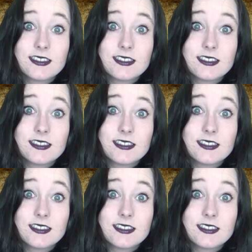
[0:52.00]

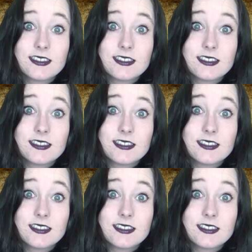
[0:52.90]

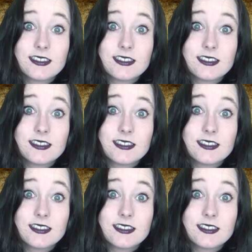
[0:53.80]

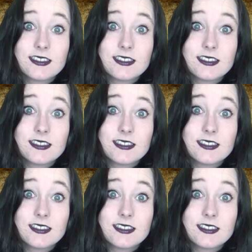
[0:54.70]

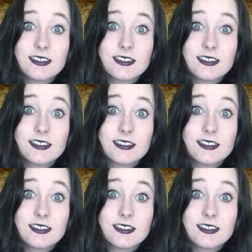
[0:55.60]

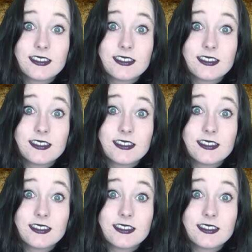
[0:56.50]

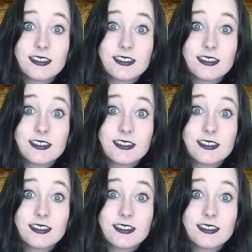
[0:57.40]
(no lip movement)